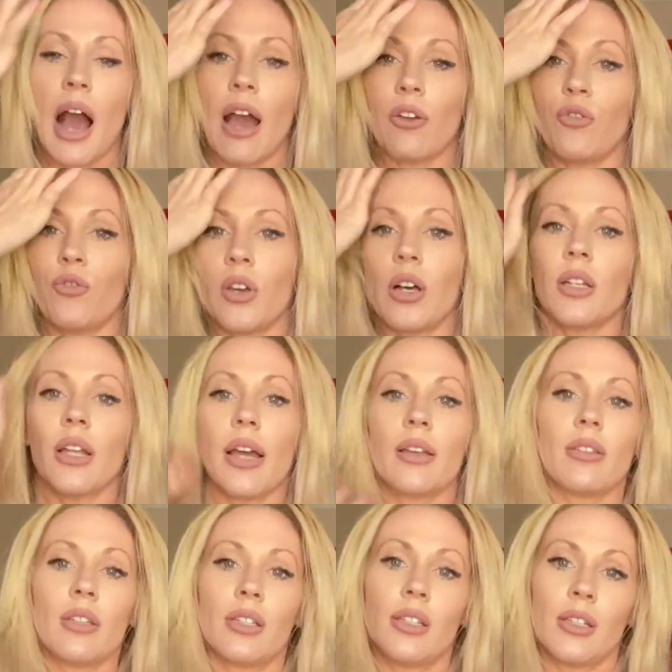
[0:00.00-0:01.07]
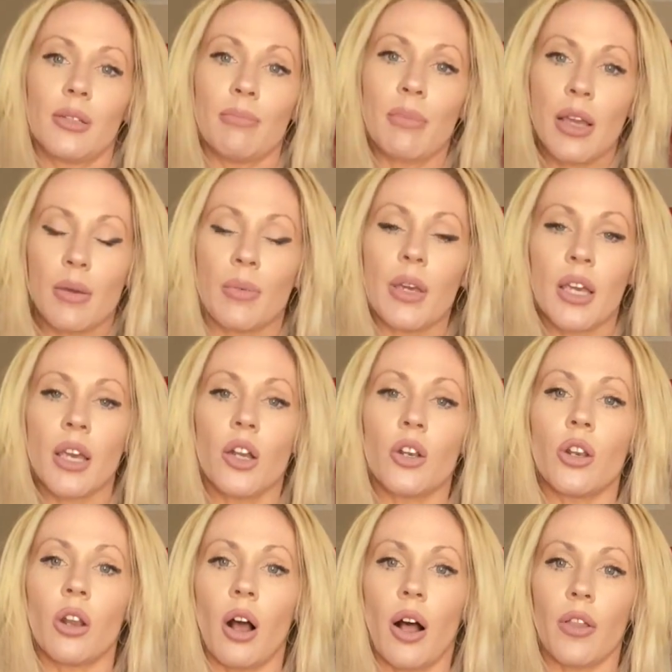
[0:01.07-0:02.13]
I feel like this is maybe
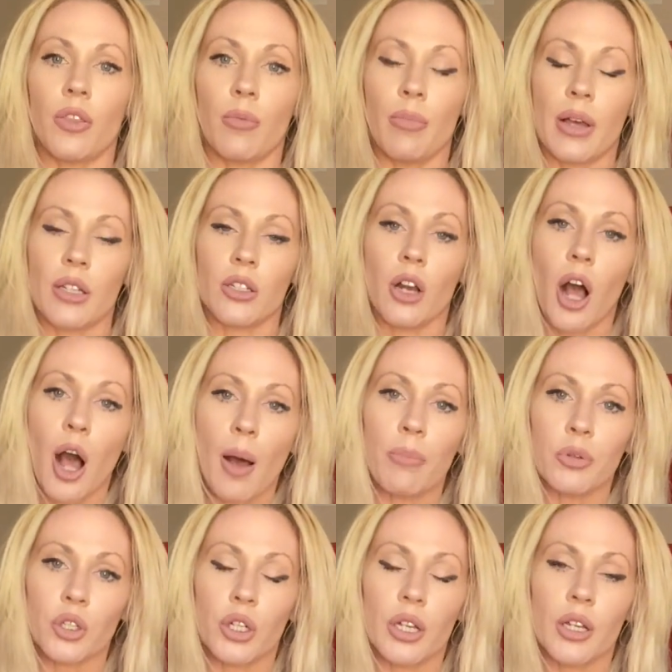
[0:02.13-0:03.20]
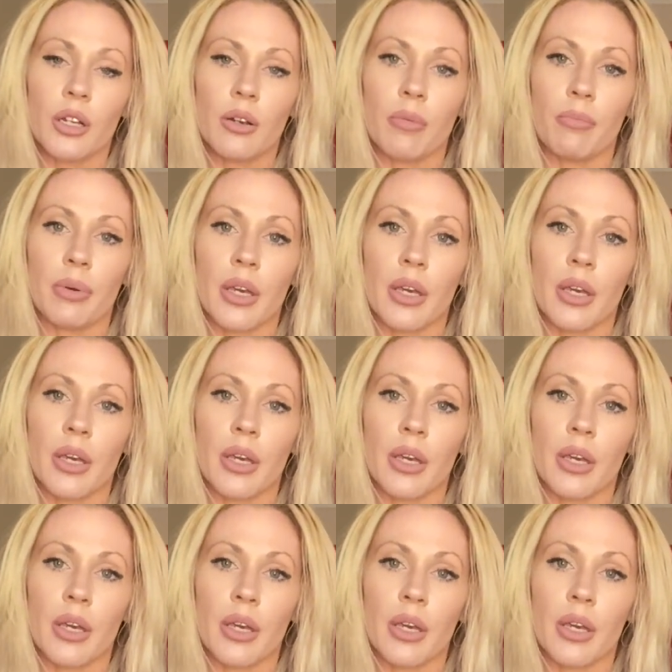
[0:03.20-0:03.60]
not the best option,